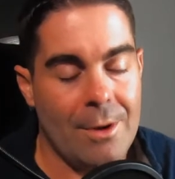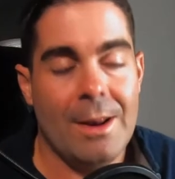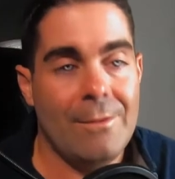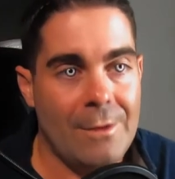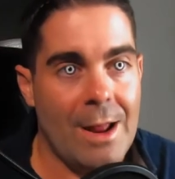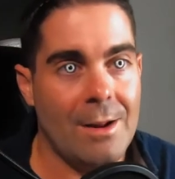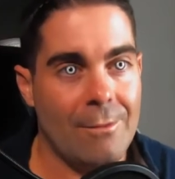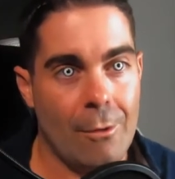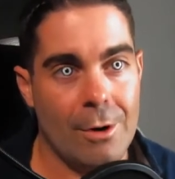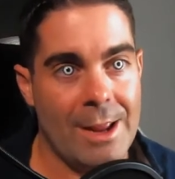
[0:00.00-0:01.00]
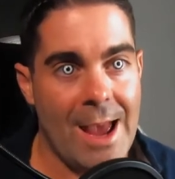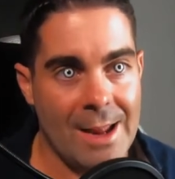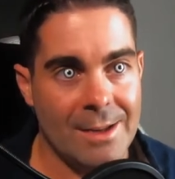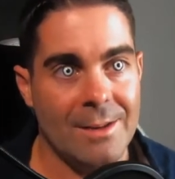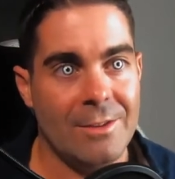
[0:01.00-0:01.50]
If not, I've already
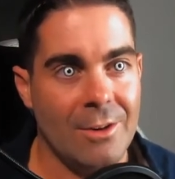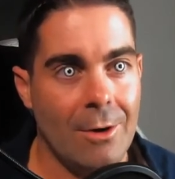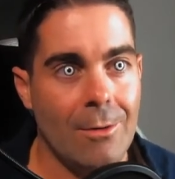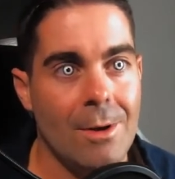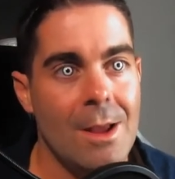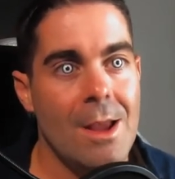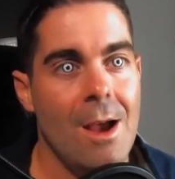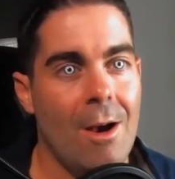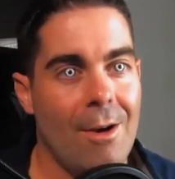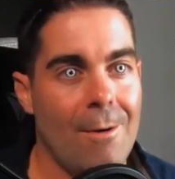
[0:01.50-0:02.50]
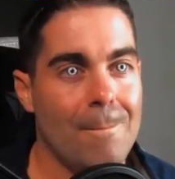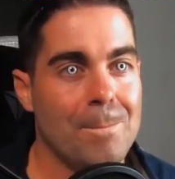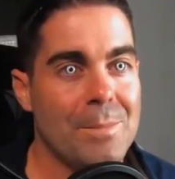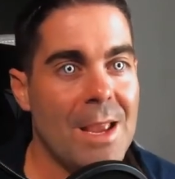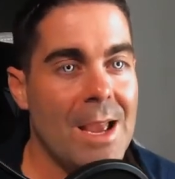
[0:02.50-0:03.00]
had it. So
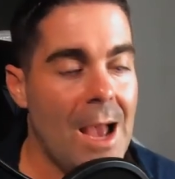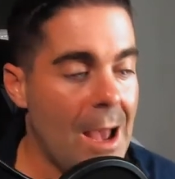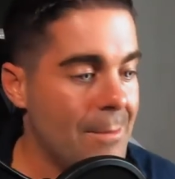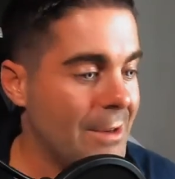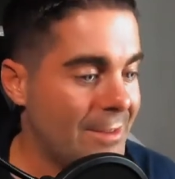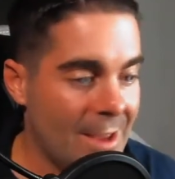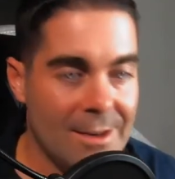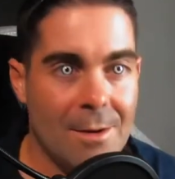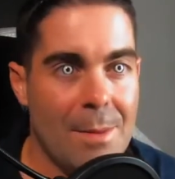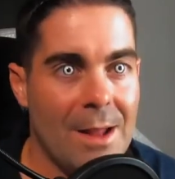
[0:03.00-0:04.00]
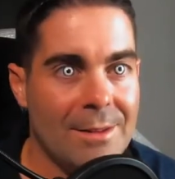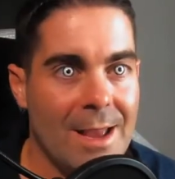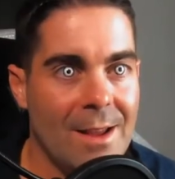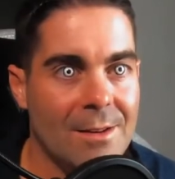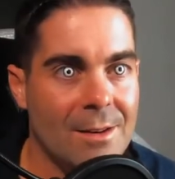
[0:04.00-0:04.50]
I'm excited about
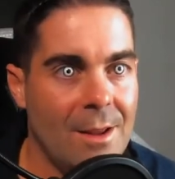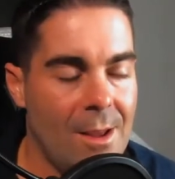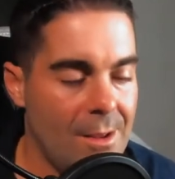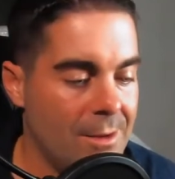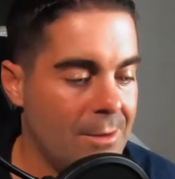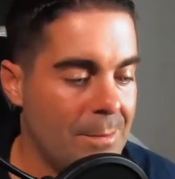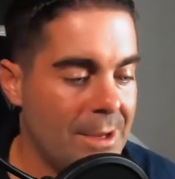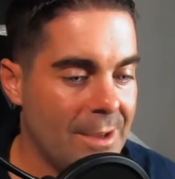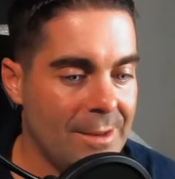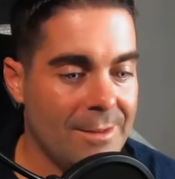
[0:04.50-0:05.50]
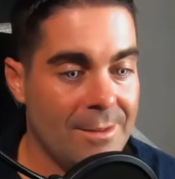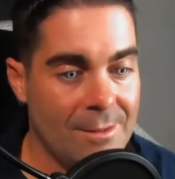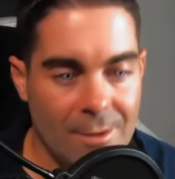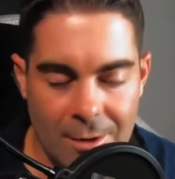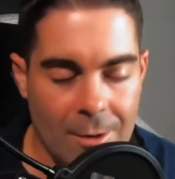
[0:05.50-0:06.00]
that because,
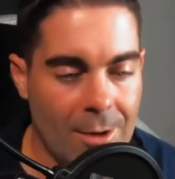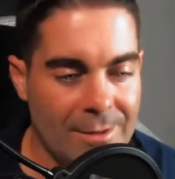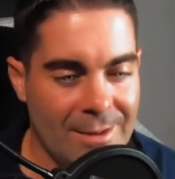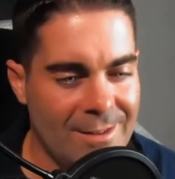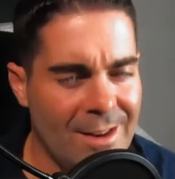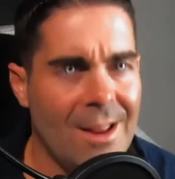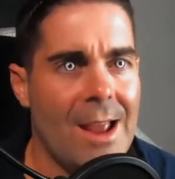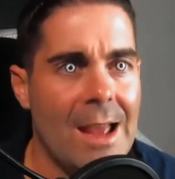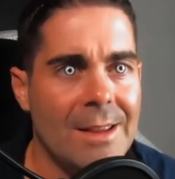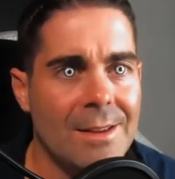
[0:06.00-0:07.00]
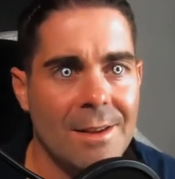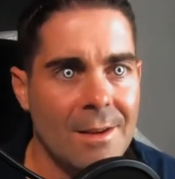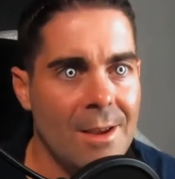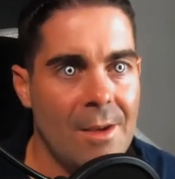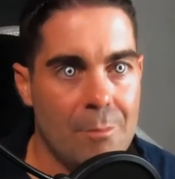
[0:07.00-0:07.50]
as I said, like I
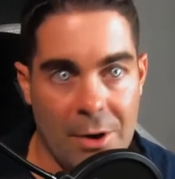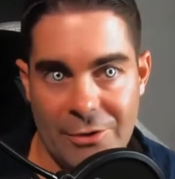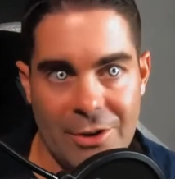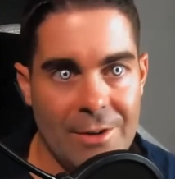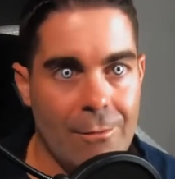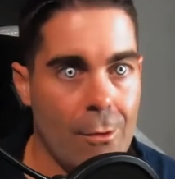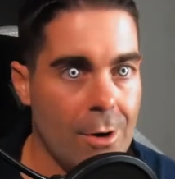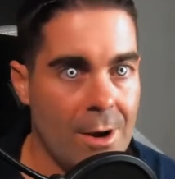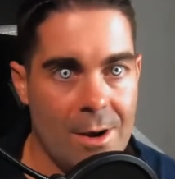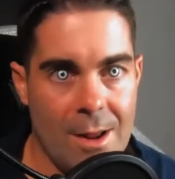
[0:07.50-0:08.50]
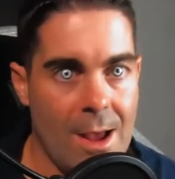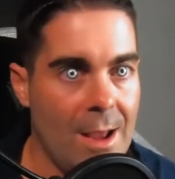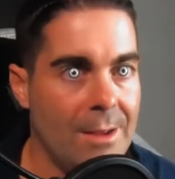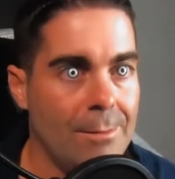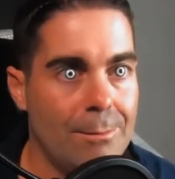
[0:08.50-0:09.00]
budgeted for it.
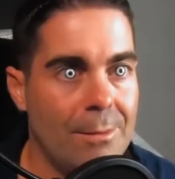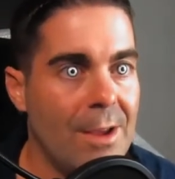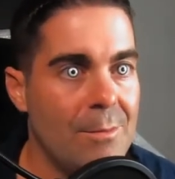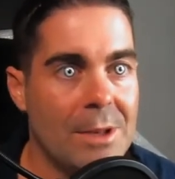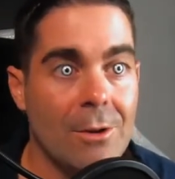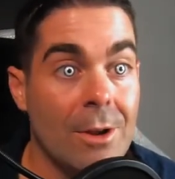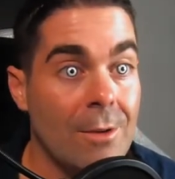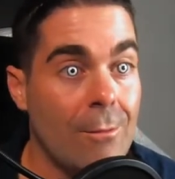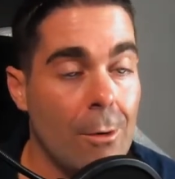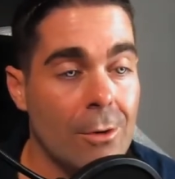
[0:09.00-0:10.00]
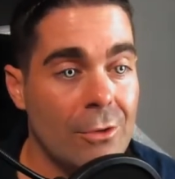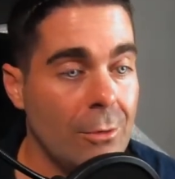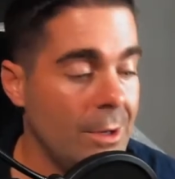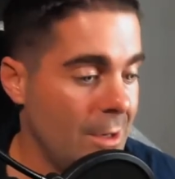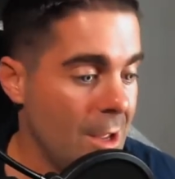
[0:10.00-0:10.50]
I have been looking forward
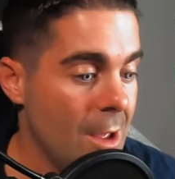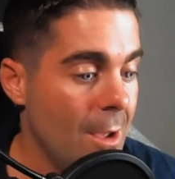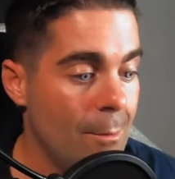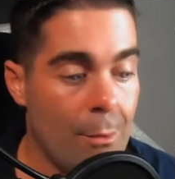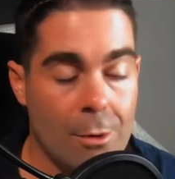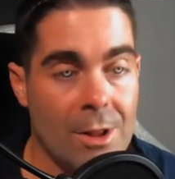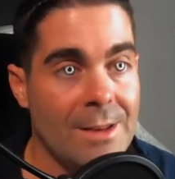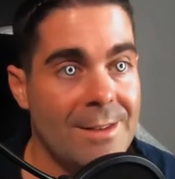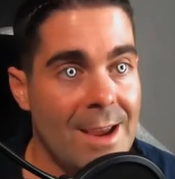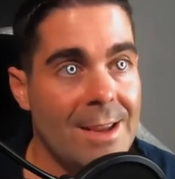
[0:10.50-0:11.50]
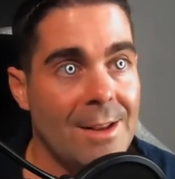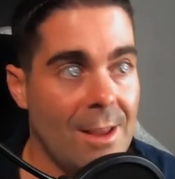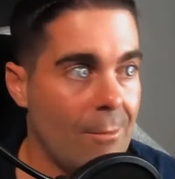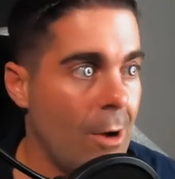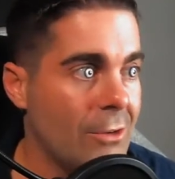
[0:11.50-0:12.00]
to it. Borderline techie,
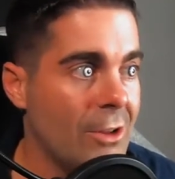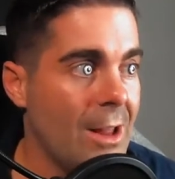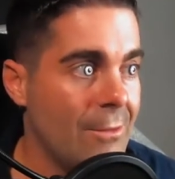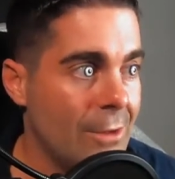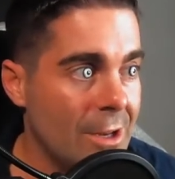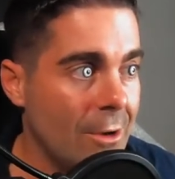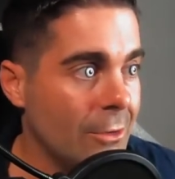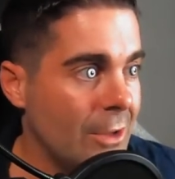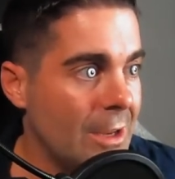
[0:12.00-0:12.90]
like watched a lot of videos.